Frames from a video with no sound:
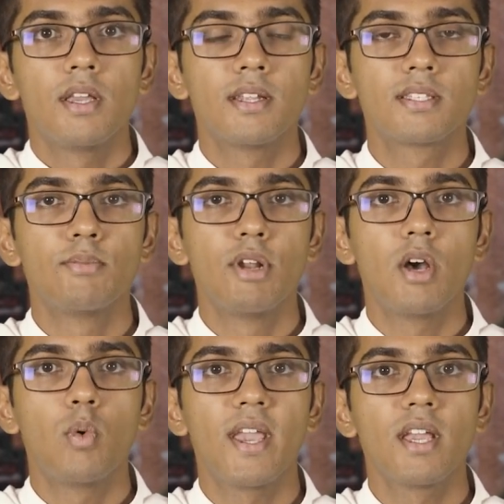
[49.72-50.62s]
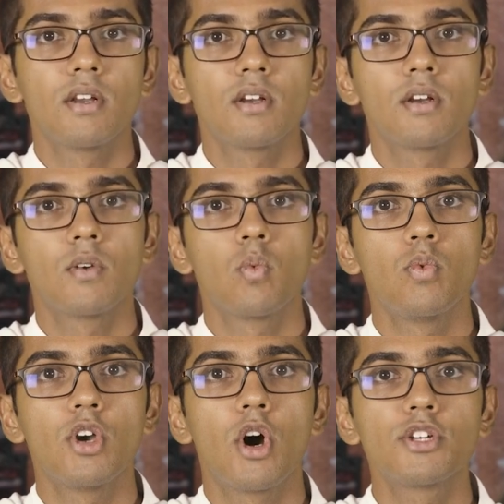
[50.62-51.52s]
In a similar way,
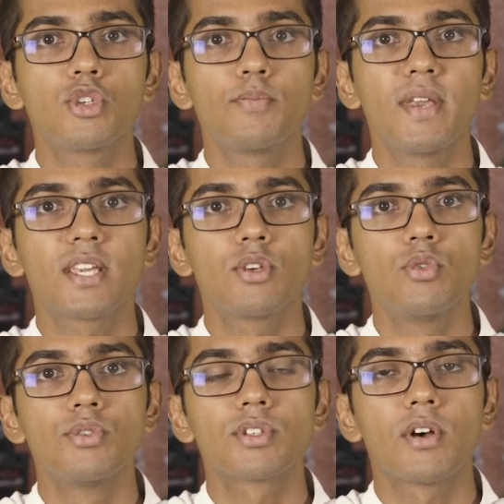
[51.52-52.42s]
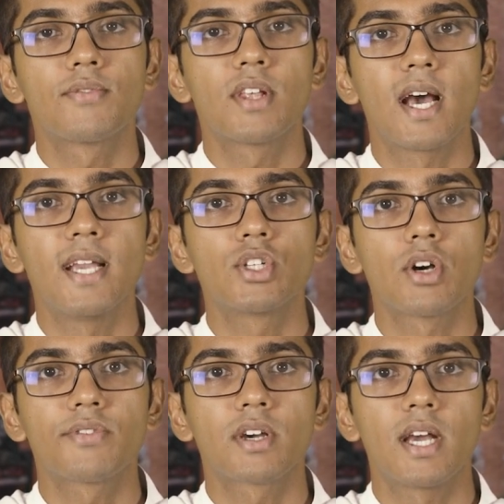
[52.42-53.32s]
we ought to make use of the light
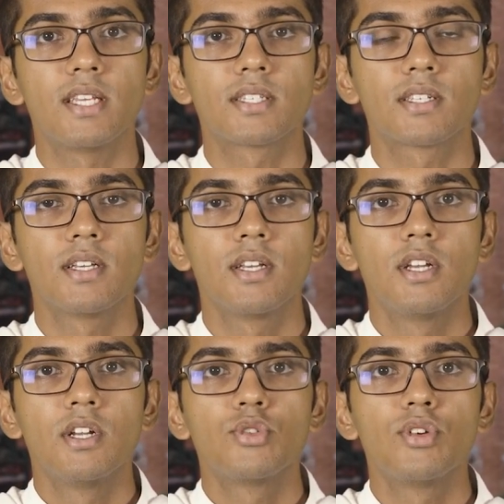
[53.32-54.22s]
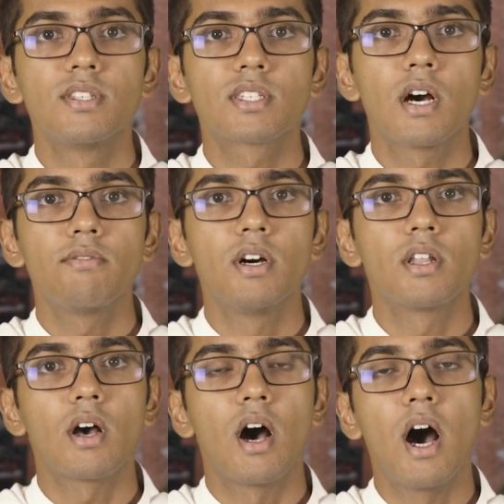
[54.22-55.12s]
of Christ to
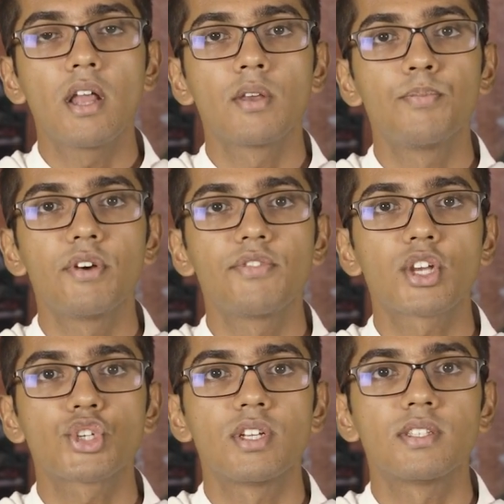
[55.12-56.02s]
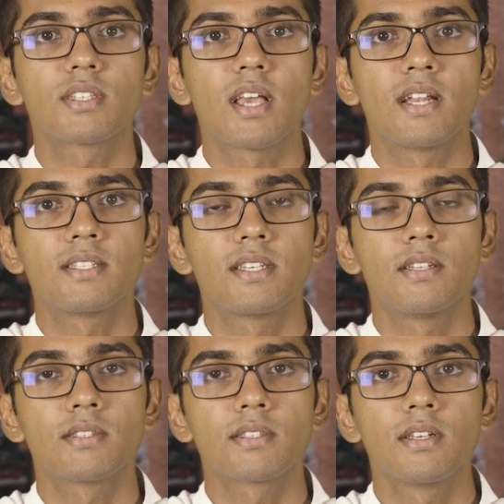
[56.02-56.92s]
discover our imperfections and
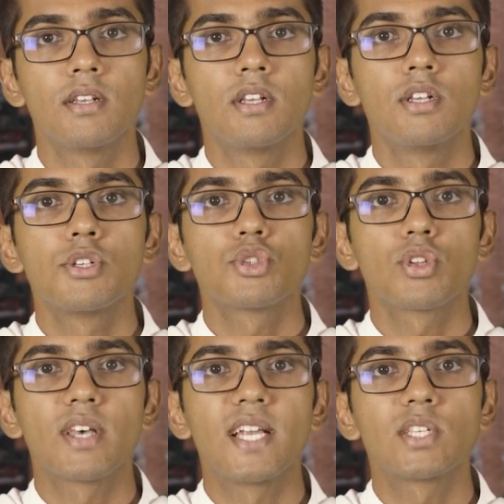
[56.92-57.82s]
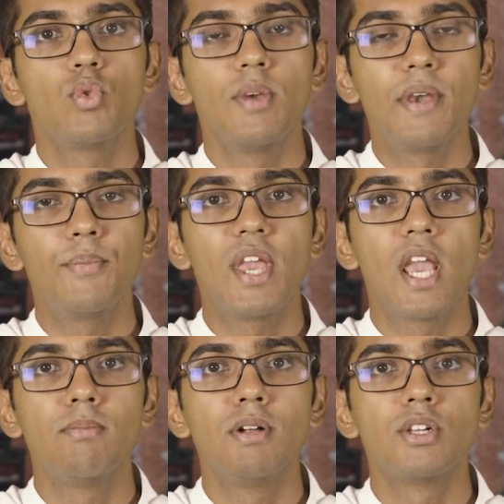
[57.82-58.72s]
sins so that we may be
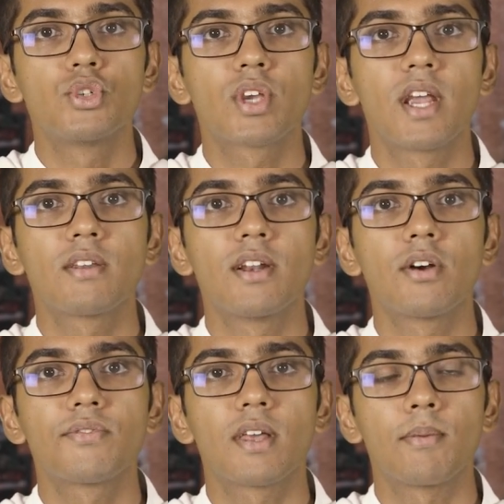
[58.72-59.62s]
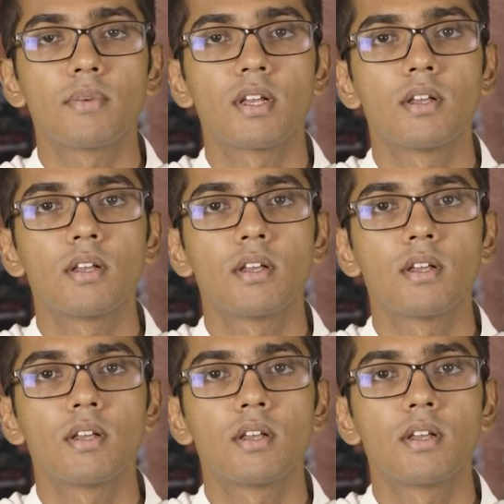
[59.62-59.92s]
able to get rid of them.